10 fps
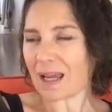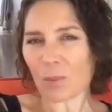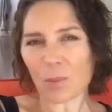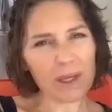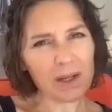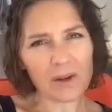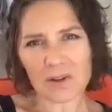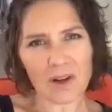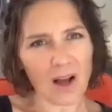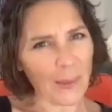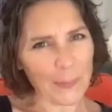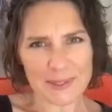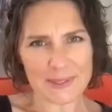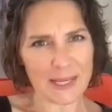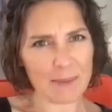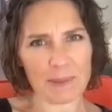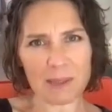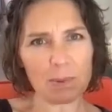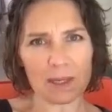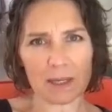we are not the same
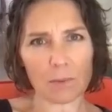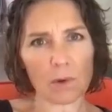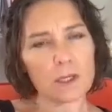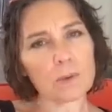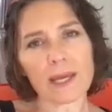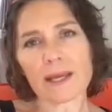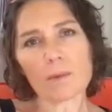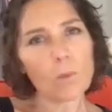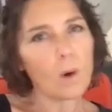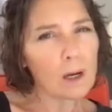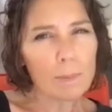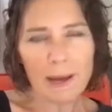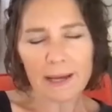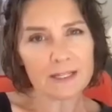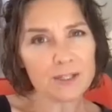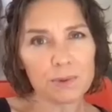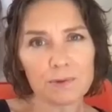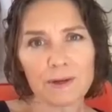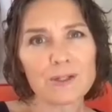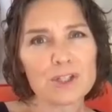people anymore. And you can't walk back into a
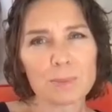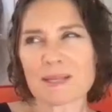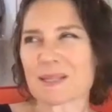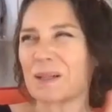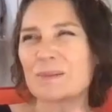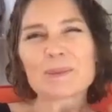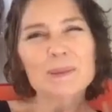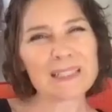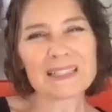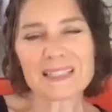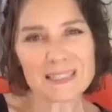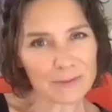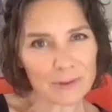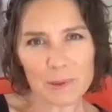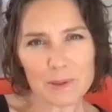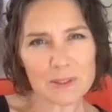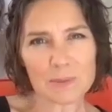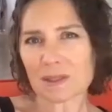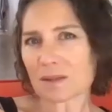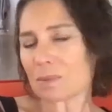friendship as a completely different person
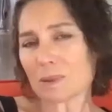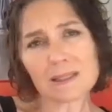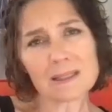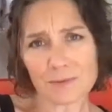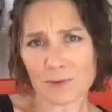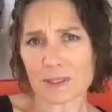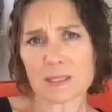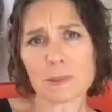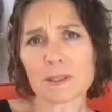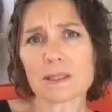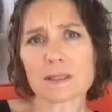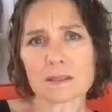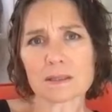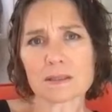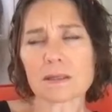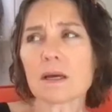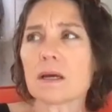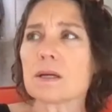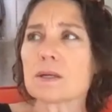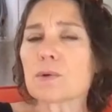with completely different experiences.
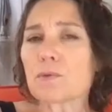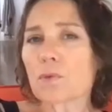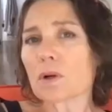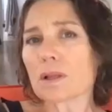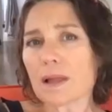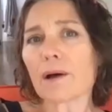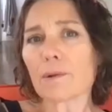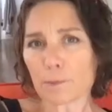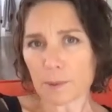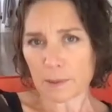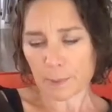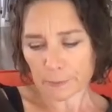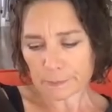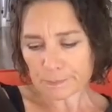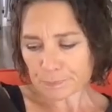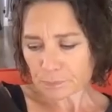So for a lot of people,